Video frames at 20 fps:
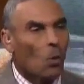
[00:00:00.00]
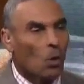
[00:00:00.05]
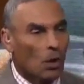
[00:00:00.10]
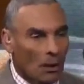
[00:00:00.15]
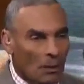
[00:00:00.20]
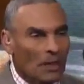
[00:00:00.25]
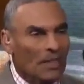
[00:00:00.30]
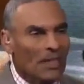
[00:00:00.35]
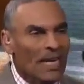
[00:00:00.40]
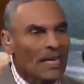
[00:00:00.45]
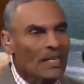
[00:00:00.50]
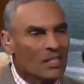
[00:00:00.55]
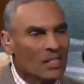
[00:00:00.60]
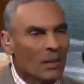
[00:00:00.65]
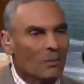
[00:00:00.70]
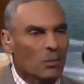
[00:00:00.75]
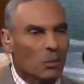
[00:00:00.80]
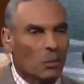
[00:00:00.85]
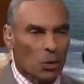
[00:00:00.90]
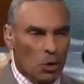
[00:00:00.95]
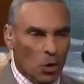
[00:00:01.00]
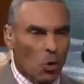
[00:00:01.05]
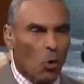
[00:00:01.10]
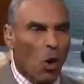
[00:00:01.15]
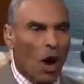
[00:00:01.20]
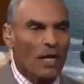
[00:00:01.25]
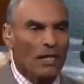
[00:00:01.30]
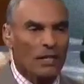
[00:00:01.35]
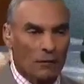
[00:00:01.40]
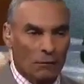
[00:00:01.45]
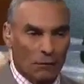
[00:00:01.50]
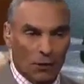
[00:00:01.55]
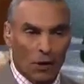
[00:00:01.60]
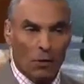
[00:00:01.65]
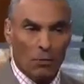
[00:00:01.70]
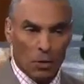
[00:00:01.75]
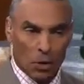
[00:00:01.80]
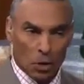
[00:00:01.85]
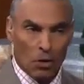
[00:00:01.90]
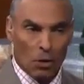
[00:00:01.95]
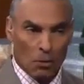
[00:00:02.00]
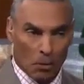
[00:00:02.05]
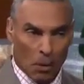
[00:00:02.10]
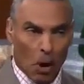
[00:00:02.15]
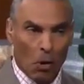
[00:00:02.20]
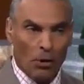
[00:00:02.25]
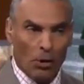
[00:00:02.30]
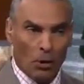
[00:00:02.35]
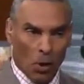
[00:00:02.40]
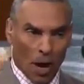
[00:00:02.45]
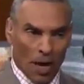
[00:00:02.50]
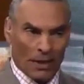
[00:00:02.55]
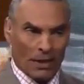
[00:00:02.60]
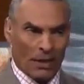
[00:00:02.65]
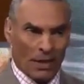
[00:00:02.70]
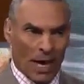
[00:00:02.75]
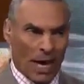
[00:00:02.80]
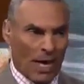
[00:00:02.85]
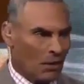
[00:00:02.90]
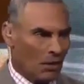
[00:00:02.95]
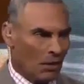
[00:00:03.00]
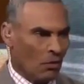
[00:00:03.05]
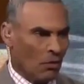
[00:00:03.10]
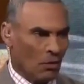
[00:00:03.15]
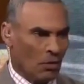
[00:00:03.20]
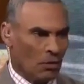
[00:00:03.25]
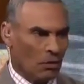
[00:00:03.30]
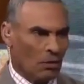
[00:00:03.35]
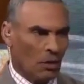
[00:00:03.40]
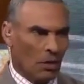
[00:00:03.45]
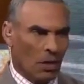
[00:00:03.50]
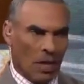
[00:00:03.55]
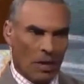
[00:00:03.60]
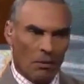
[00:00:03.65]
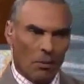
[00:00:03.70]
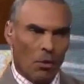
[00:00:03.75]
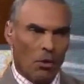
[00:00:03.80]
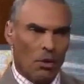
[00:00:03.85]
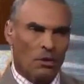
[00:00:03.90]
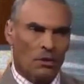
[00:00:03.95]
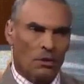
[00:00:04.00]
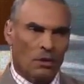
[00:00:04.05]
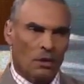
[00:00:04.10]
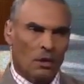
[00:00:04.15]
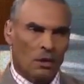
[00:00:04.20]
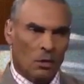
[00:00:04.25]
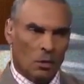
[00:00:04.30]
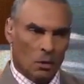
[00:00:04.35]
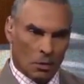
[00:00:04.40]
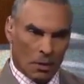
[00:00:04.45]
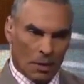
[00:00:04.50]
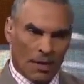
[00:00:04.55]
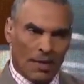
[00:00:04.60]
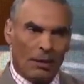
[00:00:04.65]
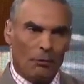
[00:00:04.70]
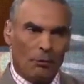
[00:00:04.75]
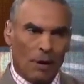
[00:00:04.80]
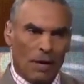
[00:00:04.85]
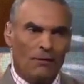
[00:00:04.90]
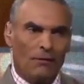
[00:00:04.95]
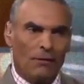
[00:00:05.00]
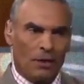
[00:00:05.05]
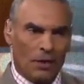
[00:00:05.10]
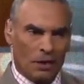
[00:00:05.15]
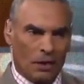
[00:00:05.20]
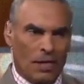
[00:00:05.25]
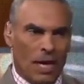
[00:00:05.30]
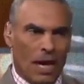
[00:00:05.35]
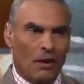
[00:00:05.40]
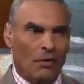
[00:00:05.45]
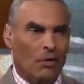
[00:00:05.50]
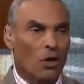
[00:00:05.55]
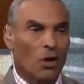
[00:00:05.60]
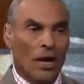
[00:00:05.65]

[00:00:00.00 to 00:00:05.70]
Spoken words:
Well, I'm going to tell you something. When you watch the film, you're the opponent watching that, you're going, hey, boys, we better get ready for this now.